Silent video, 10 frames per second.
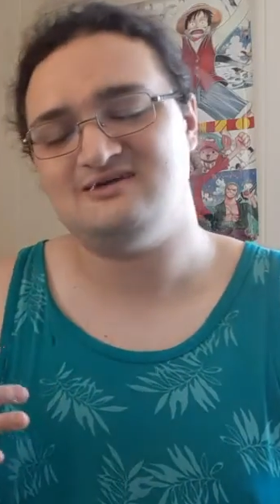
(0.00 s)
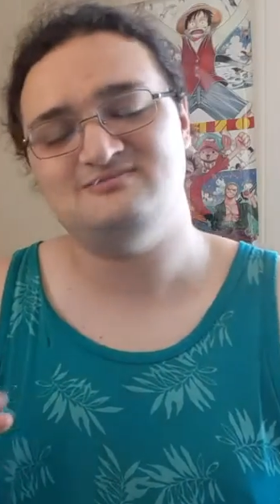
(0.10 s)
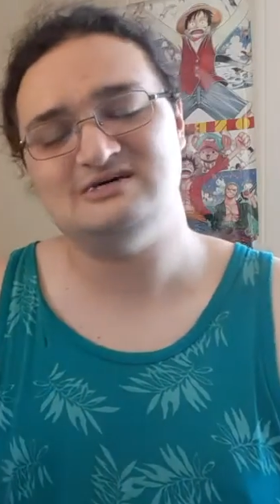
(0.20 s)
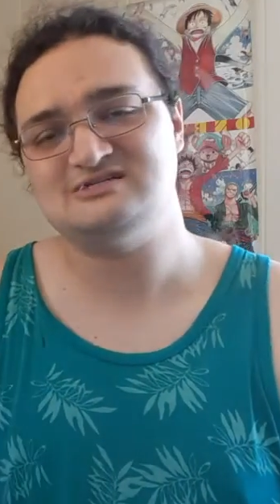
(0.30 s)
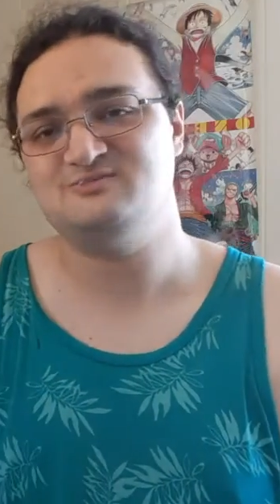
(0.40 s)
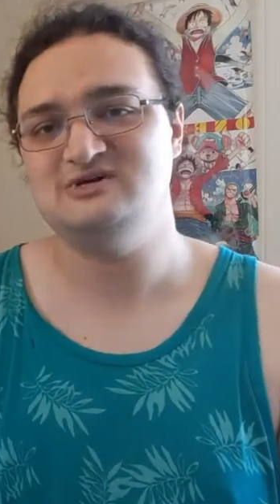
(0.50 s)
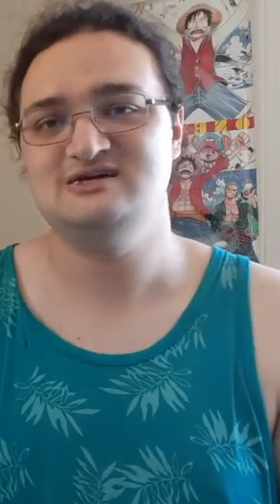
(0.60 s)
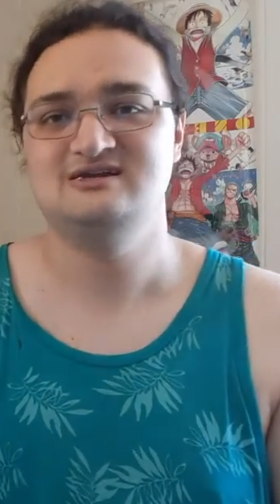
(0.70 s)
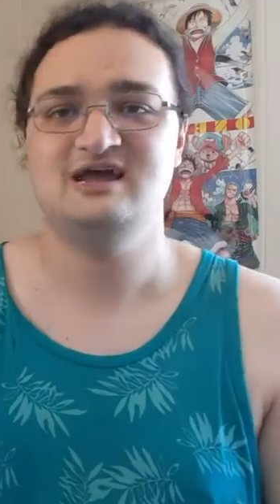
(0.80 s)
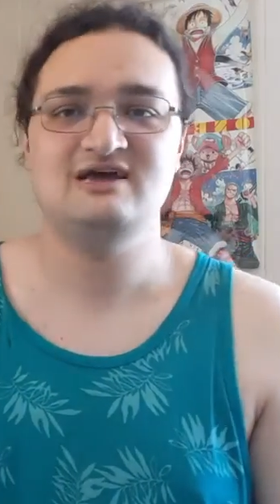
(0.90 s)
must be
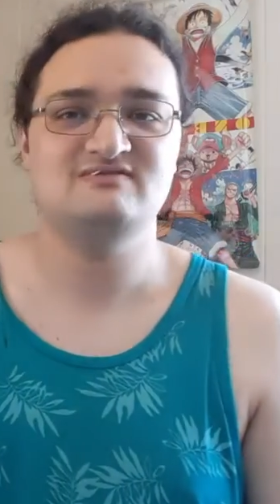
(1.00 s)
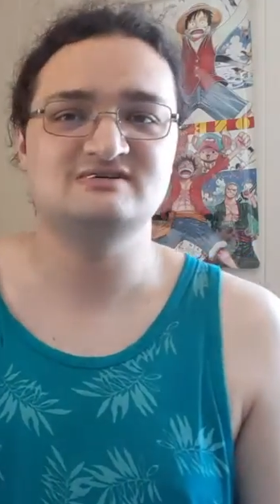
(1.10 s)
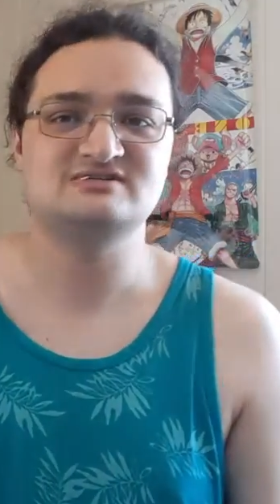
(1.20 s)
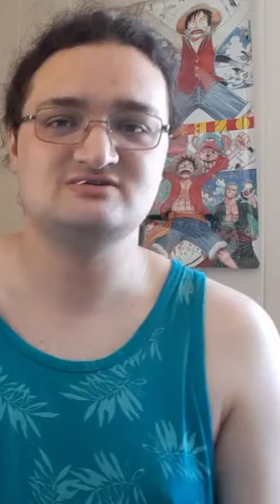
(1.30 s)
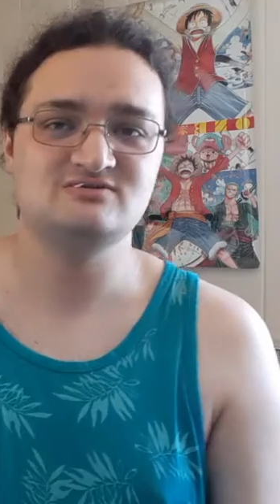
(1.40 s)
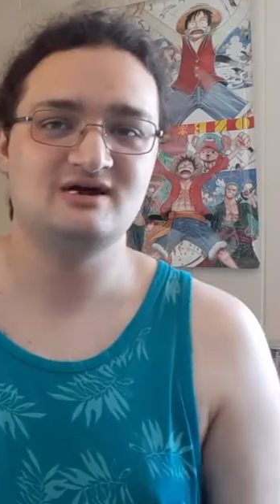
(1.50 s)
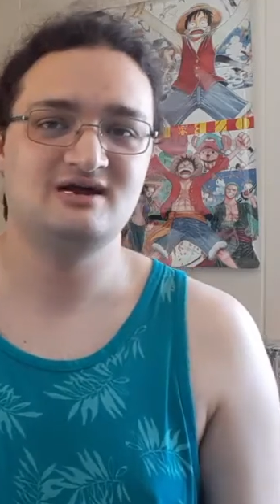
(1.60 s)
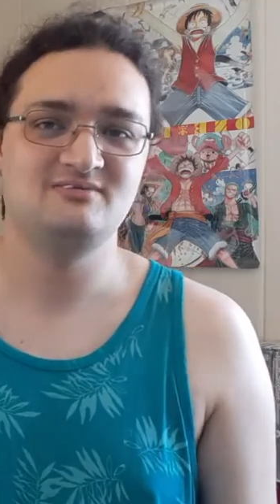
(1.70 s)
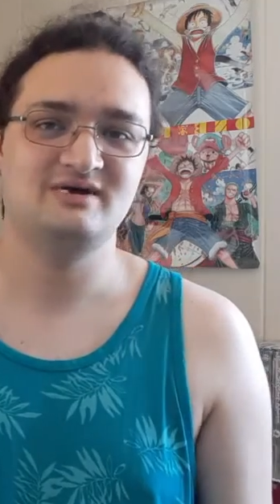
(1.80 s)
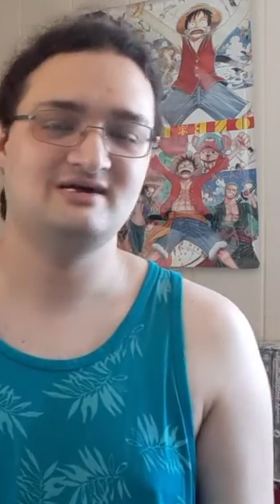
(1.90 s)
in every school
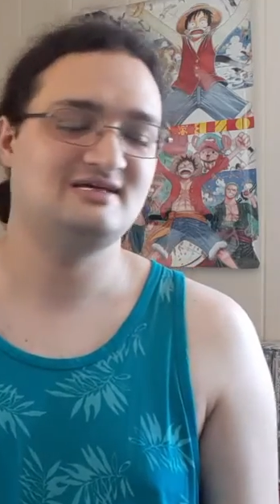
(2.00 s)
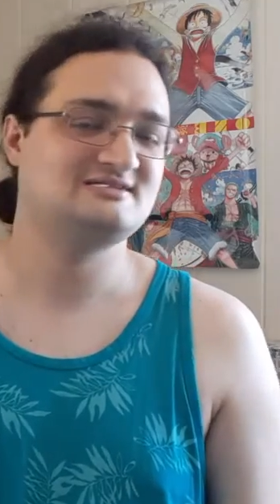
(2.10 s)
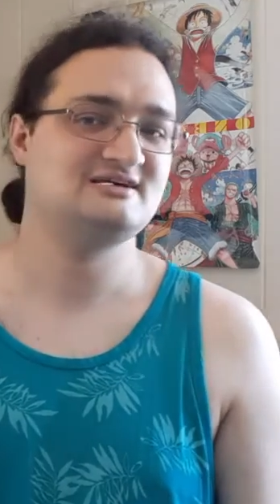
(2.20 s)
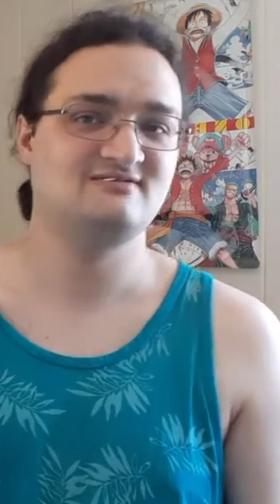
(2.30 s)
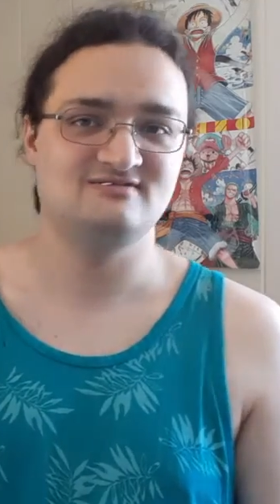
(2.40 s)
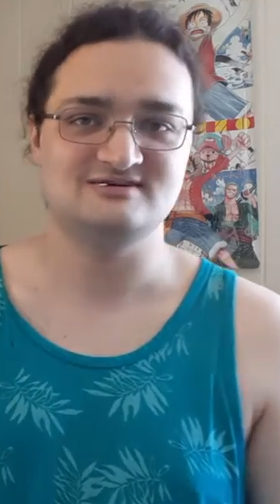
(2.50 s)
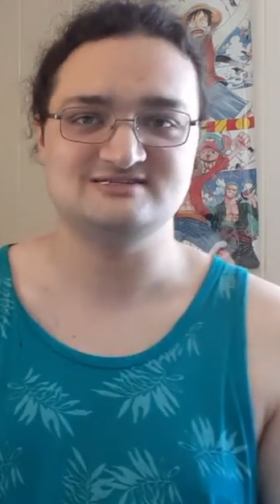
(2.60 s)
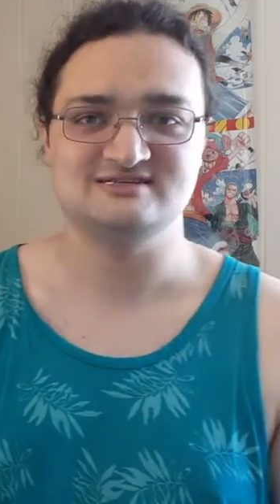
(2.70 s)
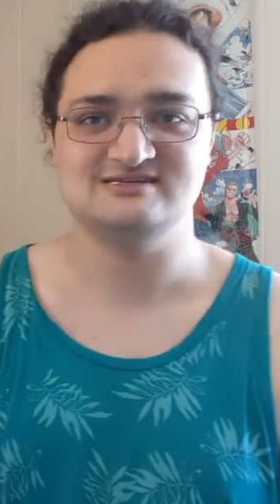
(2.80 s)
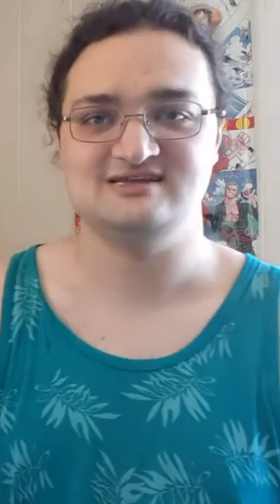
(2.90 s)
anime that's ever
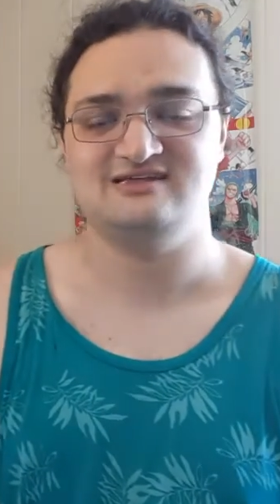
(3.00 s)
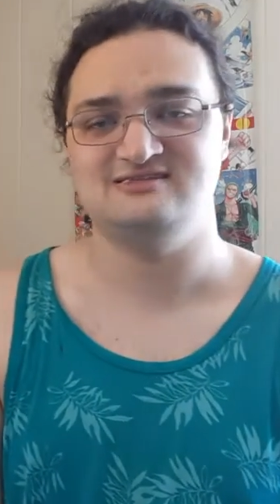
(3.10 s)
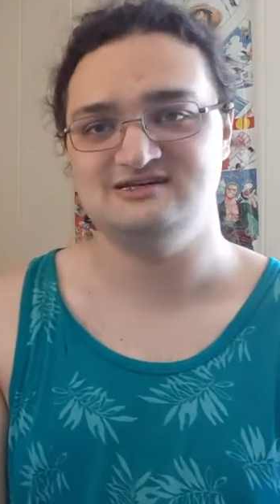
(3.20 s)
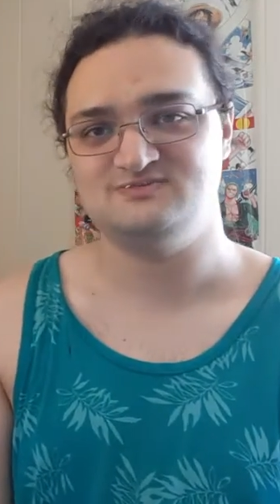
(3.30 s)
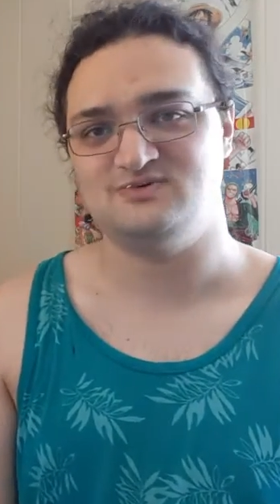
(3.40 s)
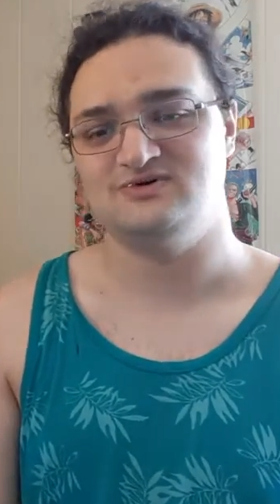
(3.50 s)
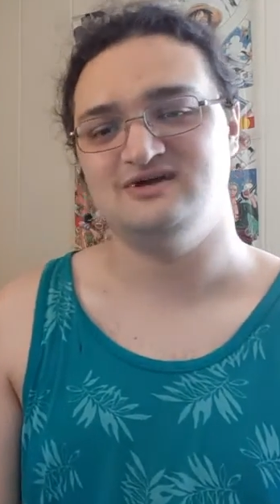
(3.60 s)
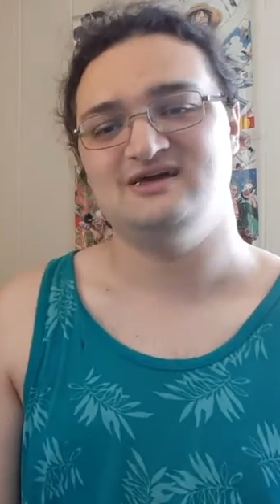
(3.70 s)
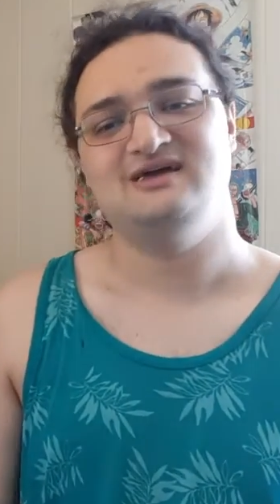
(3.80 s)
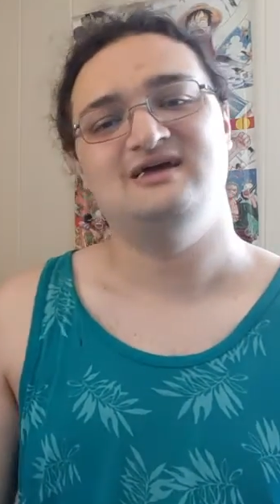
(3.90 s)
existed at this point.